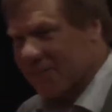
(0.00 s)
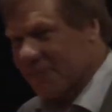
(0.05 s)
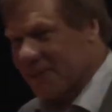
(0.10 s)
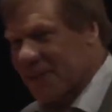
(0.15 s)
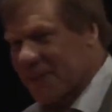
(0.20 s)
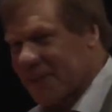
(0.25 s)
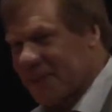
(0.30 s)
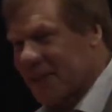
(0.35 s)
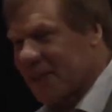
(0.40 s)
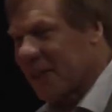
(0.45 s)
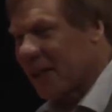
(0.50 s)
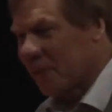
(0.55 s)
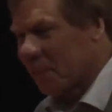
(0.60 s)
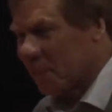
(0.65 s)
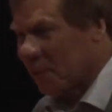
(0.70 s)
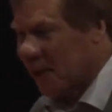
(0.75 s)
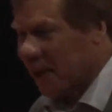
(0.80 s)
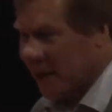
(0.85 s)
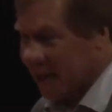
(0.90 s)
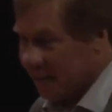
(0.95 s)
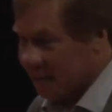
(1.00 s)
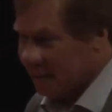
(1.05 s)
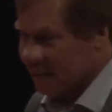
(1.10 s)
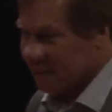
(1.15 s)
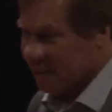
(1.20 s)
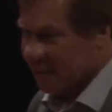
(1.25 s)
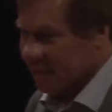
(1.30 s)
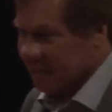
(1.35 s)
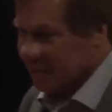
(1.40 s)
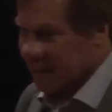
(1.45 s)
This did get play.
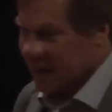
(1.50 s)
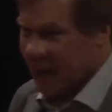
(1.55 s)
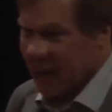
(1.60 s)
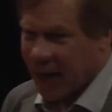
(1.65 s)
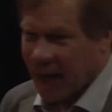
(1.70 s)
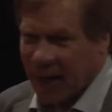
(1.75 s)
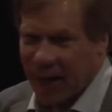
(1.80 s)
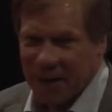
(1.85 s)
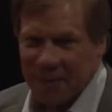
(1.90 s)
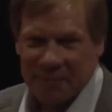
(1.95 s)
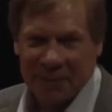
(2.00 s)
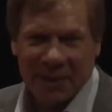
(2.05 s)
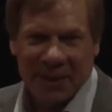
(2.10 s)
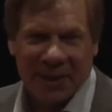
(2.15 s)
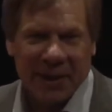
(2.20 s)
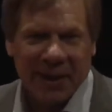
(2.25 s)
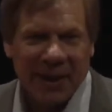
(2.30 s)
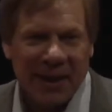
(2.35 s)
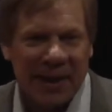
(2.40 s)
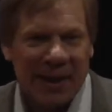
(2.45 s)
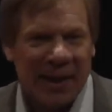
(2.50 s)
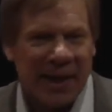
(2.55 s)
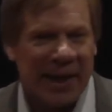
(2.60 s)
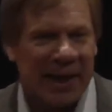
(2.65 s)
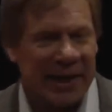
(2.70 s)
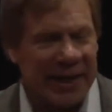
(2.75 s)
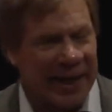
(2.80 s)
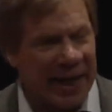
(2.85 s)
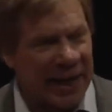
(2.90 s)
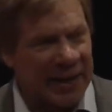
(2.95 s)
Um,
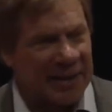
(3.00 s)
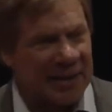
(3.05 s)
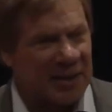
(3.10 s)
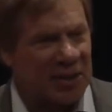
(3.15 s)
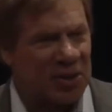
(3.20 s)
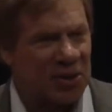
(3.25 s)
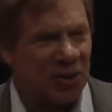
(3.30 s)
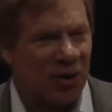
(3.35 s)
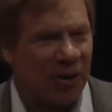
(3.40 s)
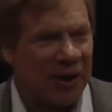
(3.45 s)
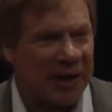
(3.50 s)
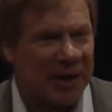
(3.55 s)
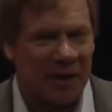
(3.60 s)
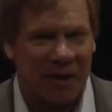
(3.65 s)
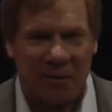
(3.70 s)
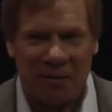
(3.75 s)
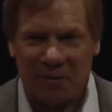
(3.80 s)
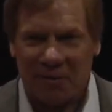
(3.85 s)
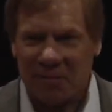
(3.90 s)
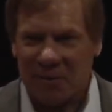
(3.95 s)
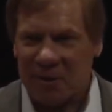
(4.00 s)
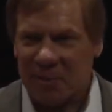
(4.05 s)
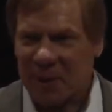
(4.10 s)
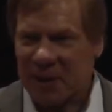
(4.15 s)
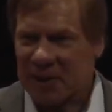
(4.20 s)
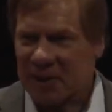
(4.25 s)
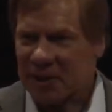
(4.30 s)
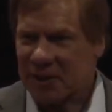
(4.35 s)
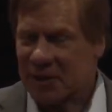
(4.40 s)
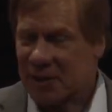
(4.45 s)
and again, the story, though, was
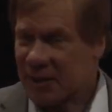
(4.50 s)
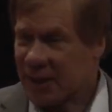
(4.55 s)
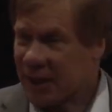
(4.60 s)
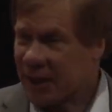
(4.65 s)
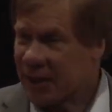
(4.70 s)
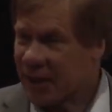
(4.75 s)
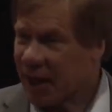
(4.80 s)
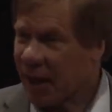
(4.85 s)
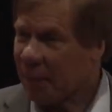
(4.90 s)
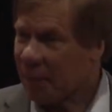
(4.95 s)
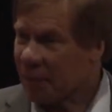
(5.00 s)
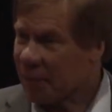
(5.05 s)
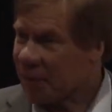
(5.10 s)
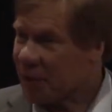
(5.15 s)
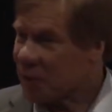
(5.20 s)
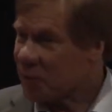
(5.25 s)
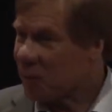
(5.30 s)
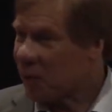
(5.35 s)
basically saying a couple things.